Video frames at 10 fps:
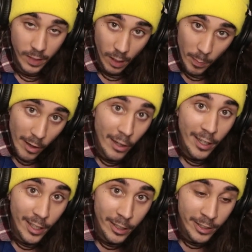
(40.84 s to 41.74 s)

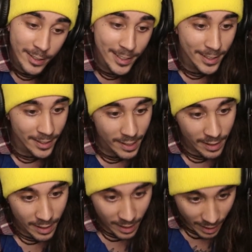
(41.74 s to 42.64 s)
America,
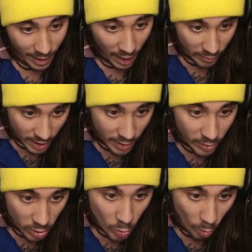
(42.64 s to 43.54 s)
I've
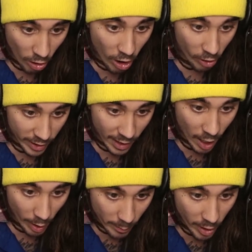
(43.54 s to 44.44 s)
given you all and
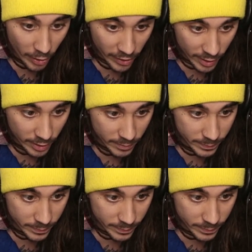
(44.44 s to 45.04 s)
now I'm nothing.